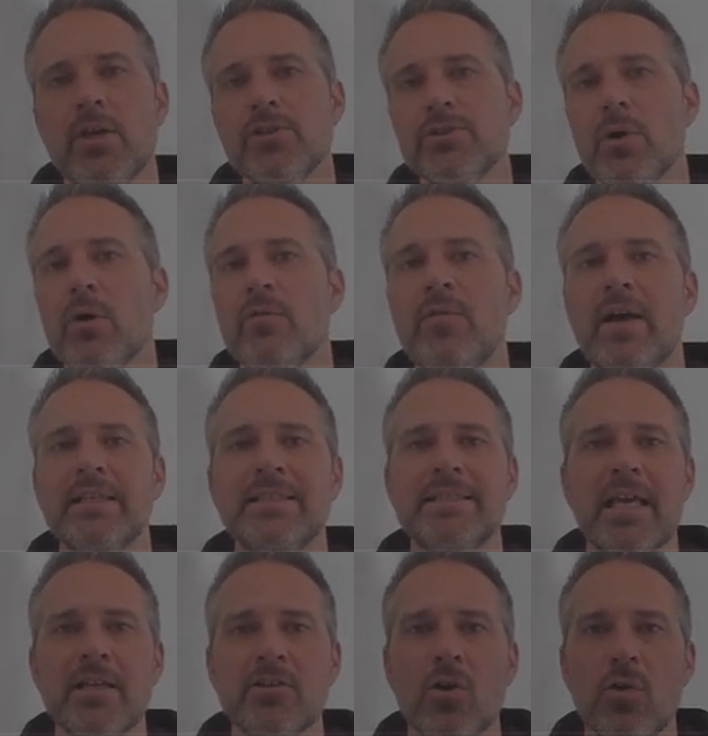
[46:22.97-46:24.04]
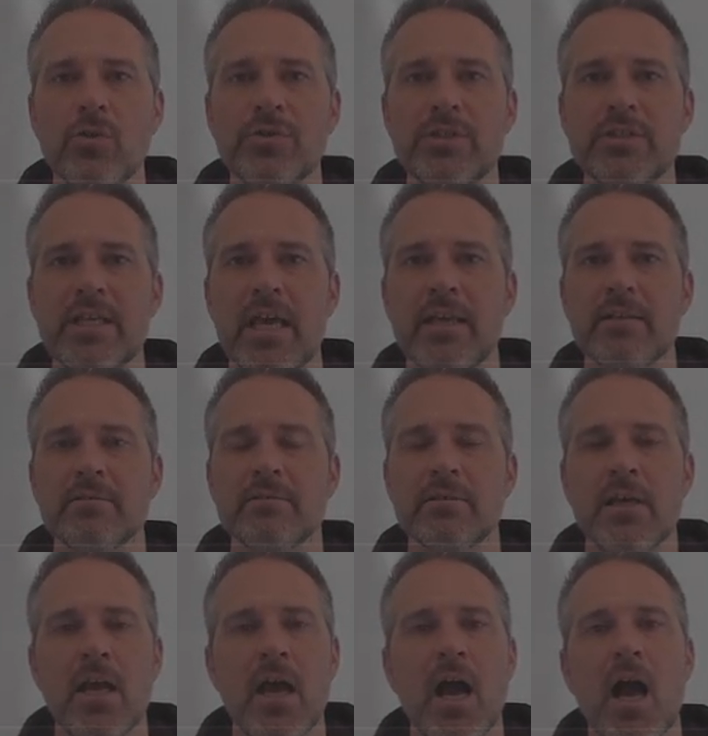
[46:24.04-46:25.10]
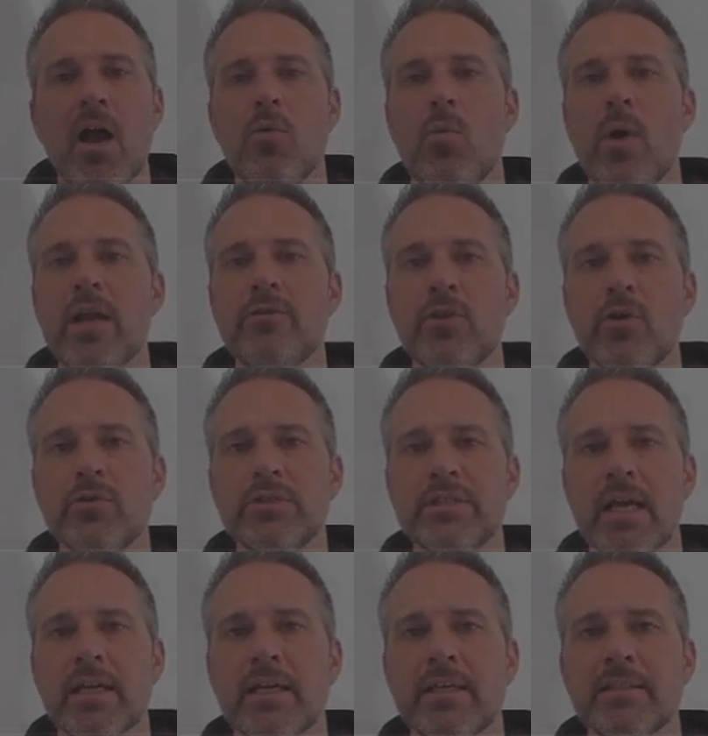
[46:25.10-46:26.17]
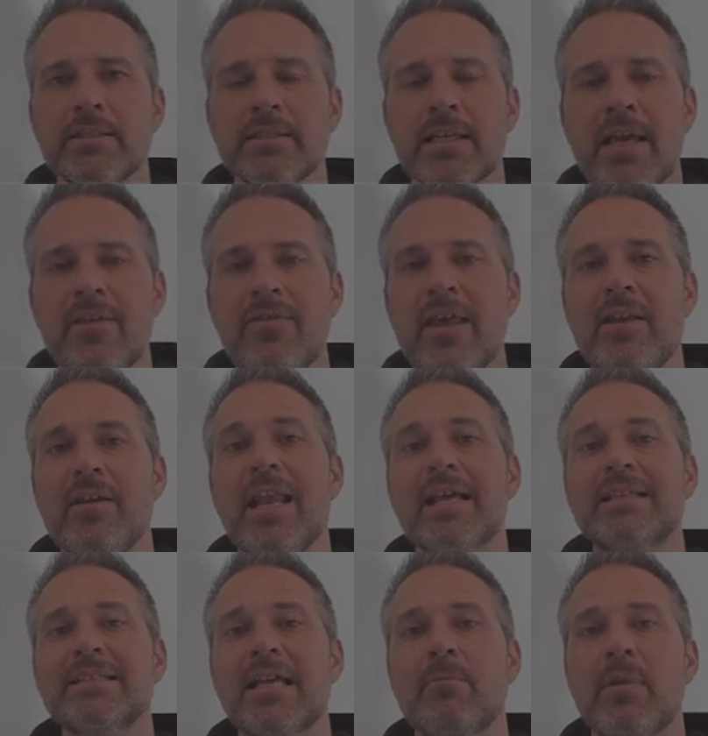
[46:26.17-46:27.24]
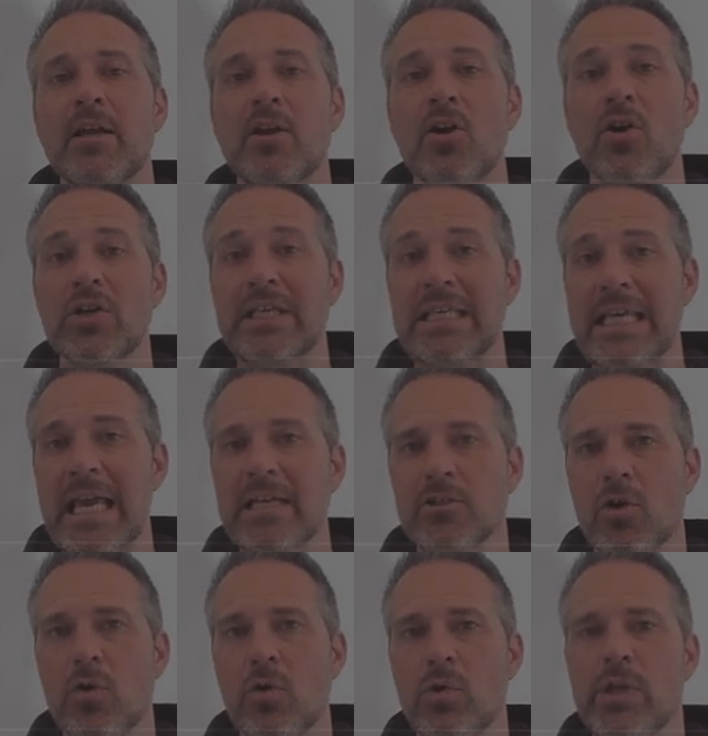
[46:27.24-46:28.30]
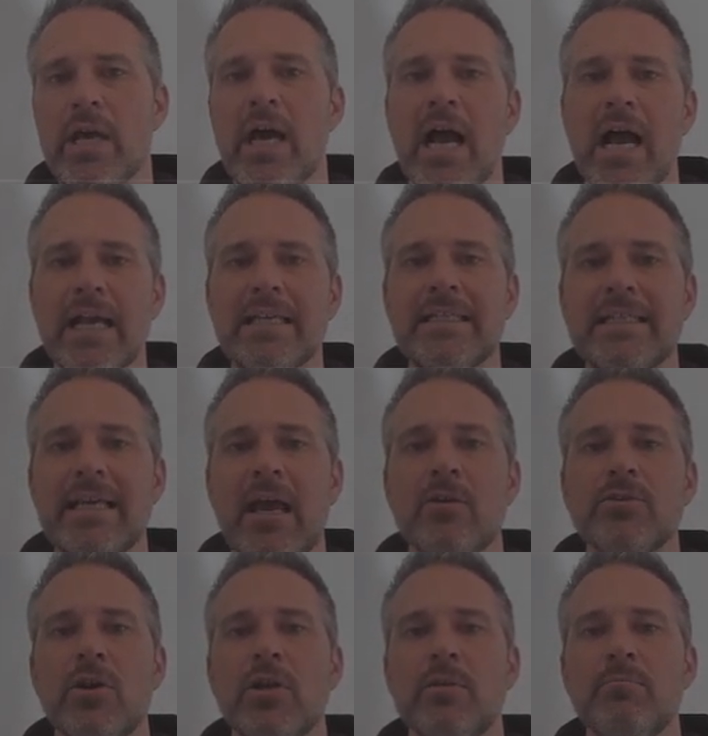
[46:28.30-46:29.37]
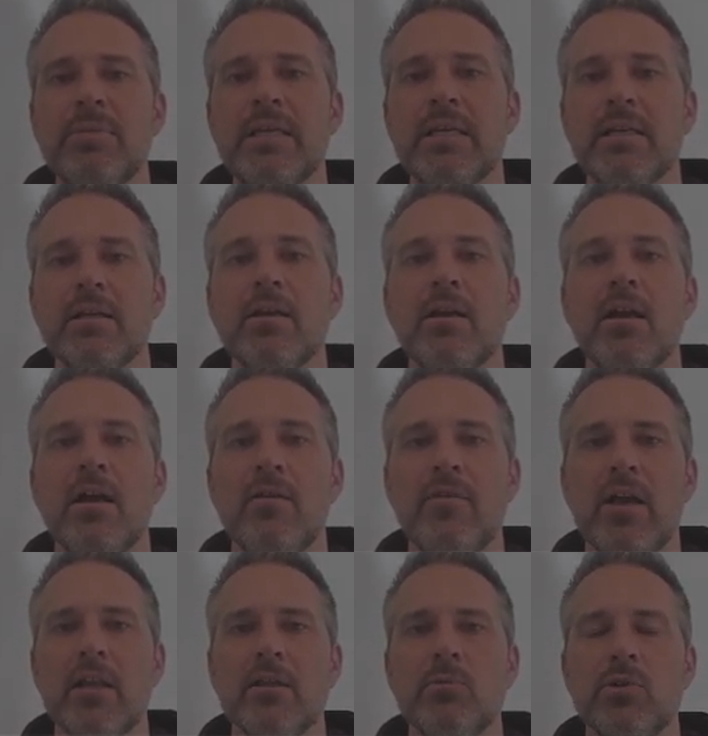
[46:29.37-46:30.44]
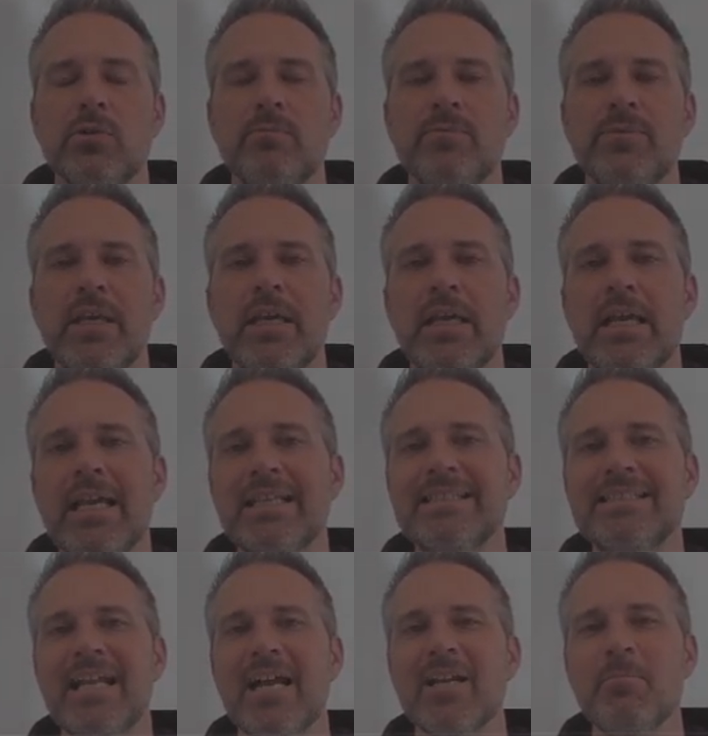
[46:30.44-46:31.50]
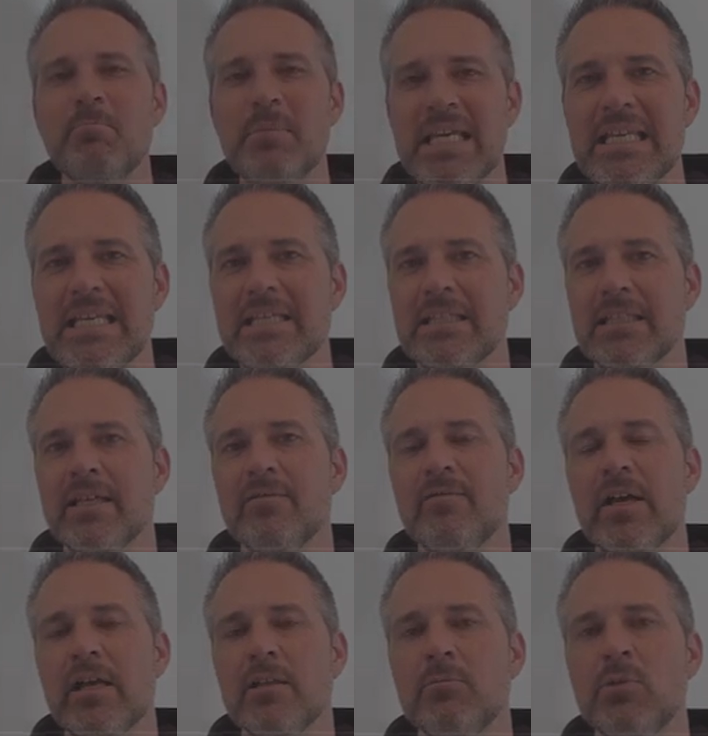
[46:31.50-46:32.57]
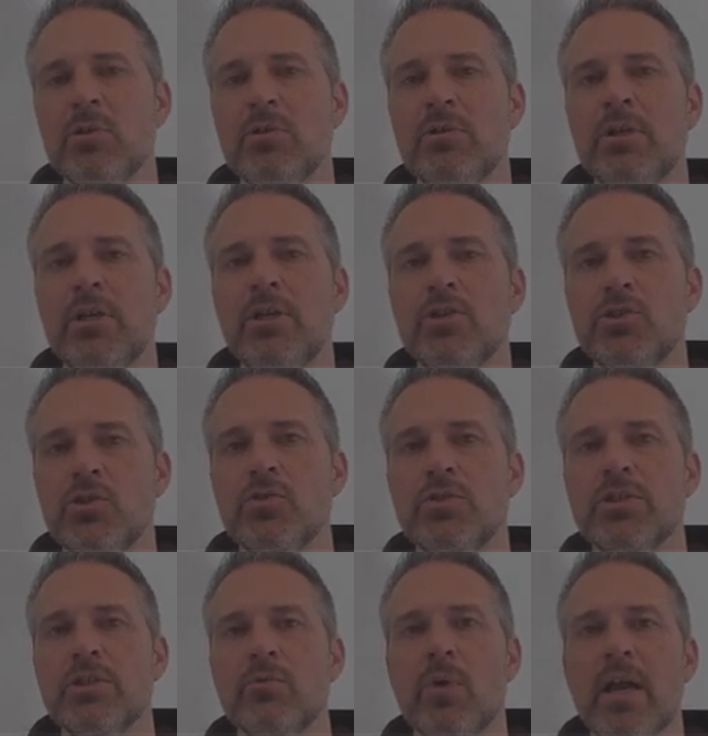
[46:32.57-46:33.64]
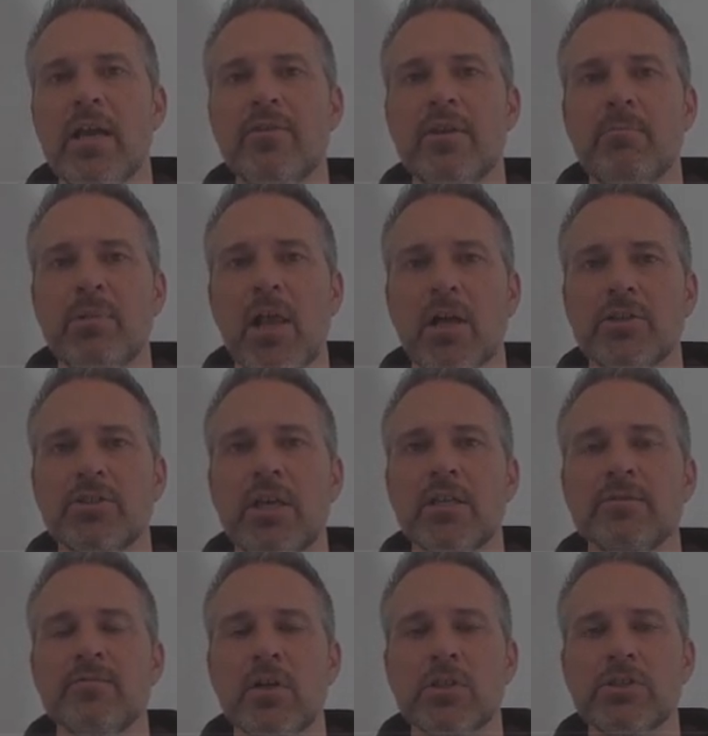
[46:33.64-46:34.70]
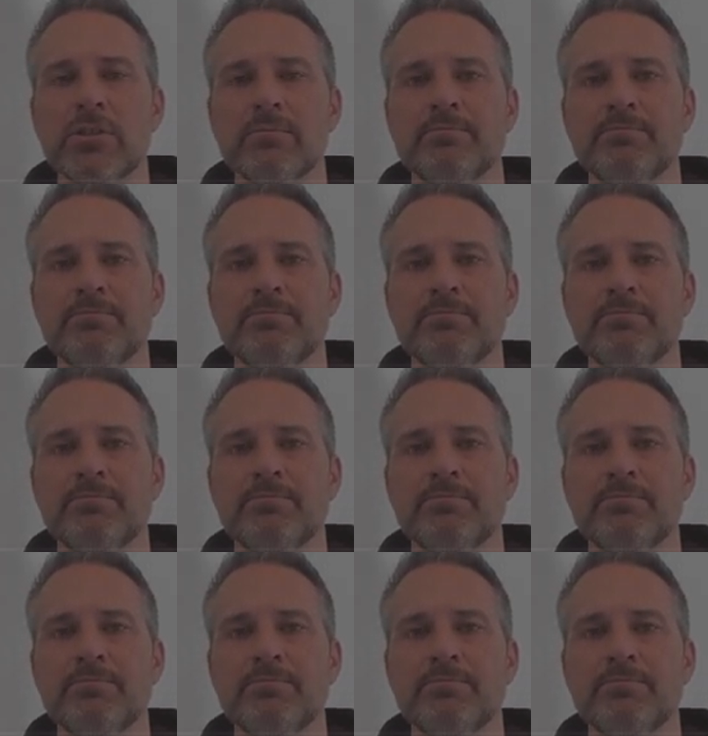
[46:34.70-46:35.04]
So if I set gold to 10, I wait those seconds, then next time I call get gold, I can count on it being available. It's not immediately available due to the way that blockchains function.